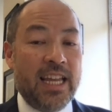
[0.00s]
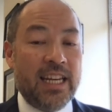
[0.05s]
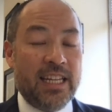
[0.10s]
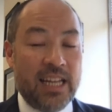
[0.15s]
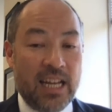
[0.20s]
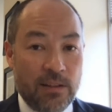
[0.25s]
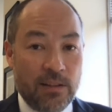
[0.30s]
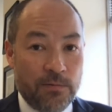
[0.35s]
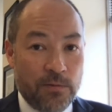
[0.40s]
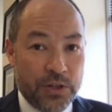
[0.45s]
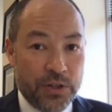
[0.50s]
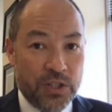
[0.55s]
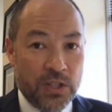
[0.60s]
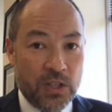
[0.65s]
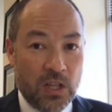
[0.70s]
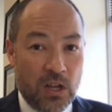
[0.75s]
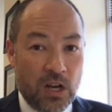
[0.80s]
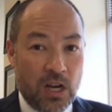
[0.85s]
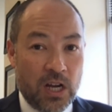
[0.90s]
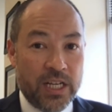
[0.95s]
And California
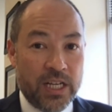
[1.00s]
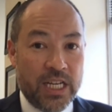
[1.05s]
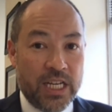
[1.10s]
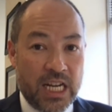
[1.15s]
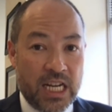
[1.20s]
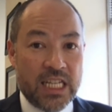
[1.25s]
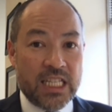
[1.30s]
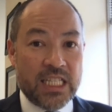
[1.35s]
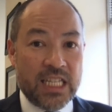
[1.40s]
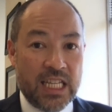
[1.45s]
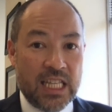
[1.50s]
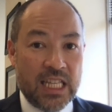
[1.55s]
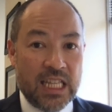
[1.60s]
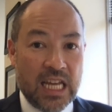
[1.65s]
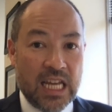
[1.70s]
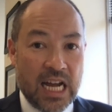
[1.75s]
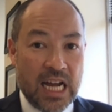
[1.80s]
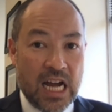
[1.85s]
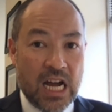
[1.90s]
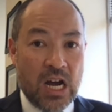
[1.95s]
law does
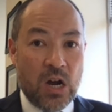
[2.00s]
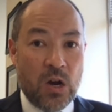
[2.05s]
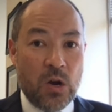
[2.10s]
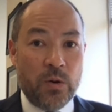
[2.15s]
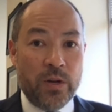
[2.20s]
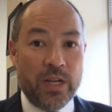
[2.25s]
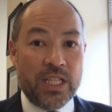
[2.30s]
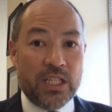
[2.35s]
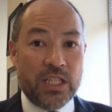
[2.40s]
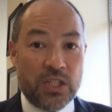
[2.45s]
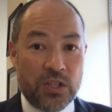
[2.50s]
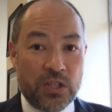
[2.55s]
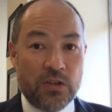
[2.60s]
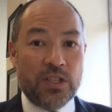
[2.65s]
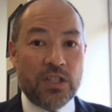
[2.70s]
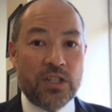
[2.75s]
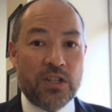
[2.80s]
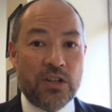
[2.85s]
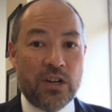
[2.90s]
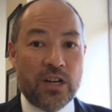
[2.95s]
allow, in
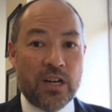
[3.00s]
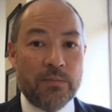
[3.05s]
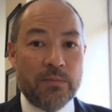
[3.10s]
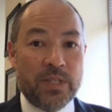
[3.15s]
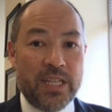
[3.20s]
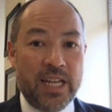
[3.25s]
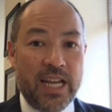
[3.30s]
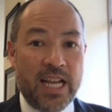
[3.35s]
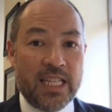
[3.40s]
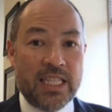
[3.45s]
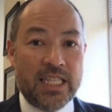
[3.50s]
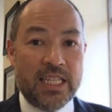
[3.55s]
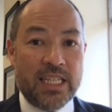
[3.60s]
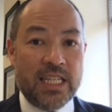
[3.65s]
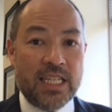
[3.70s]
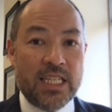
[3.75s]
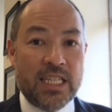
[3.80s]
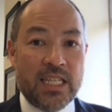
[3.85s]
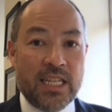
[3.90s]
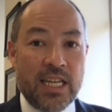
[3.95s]
certain
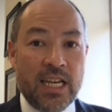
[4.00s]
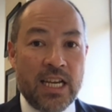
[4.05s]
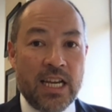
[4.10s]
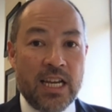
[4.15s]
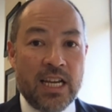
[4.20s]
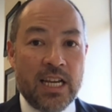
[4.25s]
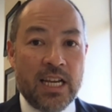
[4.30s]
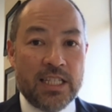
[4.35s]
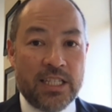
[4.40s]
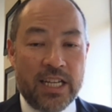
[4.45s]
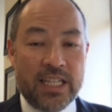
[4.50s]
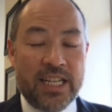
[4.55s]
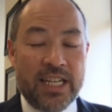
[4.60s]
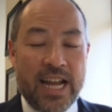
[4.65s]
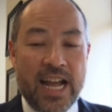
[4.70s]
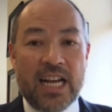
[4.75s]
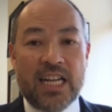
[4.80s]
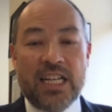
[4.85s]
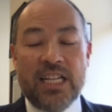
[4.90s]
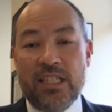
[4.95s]
circumstances, such
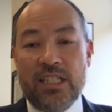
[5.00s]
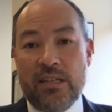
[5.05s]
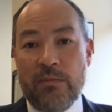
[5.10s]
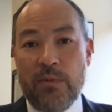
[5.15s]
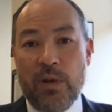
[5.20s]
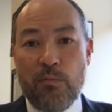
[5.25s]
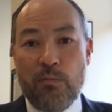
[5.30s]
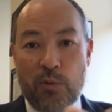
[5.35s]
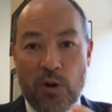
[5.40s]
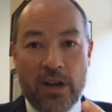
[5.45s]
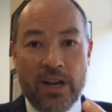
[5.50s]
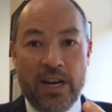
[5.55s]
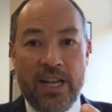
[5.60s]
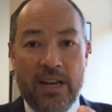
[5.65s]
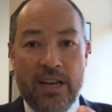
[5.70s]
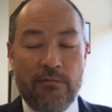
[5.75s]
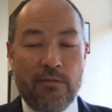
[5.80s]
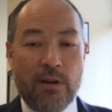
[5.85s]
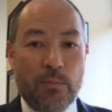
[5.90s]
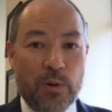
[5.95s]
actions to be brought
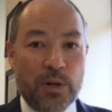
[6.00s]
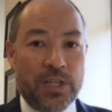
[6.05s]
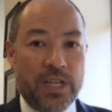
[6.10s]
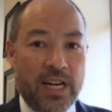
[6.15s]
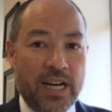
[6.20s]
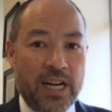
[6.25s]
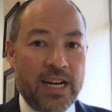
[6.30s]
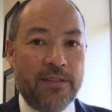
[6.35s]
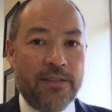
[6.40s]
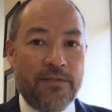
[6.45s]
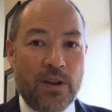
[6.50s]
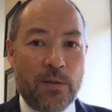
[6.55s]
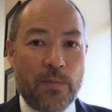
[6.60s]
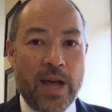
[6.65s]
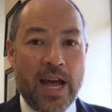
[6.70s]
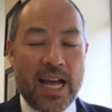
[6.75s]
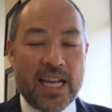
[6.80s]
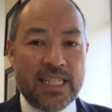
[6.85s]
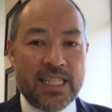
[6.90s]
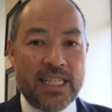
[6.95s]
in a representative
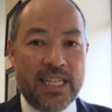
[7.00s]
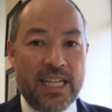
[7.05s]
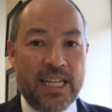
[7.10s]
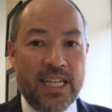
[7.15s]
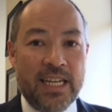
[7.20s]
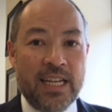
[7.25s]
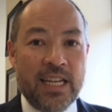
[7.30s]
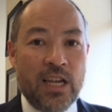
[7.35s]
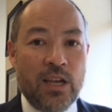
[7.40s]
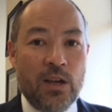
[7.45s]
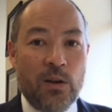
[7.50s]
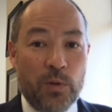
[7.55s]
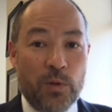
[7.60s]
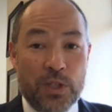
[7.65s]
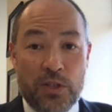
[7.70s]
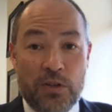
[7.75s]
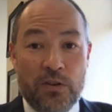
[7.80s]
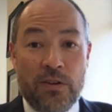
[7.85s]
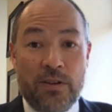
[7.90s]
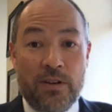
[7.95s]
capacity
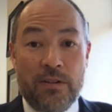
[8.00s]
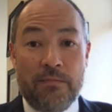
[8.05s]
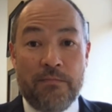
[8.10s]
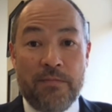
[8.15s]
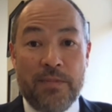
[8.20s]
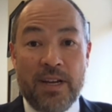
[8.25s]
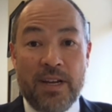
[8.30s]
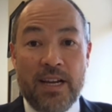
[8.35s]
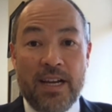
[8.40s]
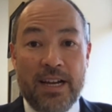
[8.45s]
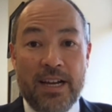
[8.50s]
when certain